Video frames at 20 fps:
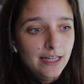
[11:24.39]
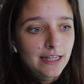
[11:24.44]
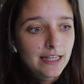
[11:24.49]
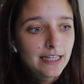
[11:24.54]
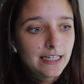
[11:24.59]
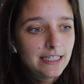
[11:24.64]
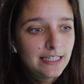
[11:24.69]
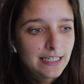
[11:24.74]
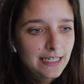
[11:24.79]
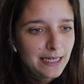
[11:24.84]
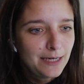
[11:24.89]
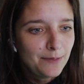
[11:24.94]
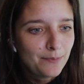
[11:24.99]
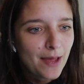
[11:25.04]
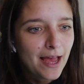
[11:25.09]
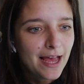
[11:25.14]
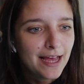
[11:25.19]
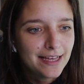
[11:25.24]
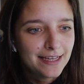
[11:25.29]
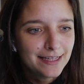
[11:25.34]
the
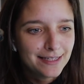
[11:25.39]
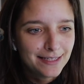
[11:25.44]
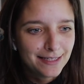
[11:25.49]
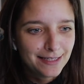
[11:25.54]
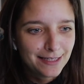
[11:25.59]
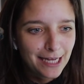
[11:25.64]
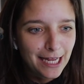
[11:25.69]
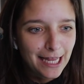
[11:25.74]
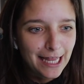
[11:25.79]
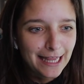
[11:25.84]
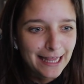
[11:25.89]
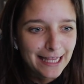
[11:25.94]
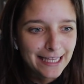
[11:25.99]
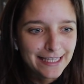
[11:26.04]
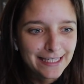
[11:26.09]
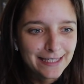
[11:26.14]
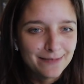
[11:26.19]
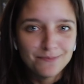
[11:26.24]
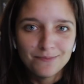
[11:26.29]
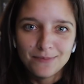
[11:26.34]
deep has
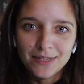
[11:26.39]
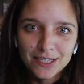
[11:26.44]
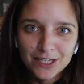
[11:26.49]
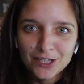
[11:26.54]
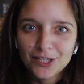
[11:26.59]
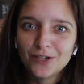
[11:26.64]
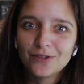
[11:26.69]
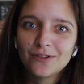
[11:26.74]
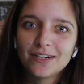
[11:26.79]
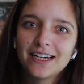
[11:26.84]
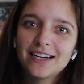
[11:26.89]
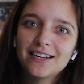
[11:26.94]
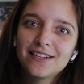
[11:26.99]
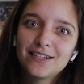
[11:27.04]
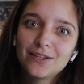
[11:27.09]
this mystery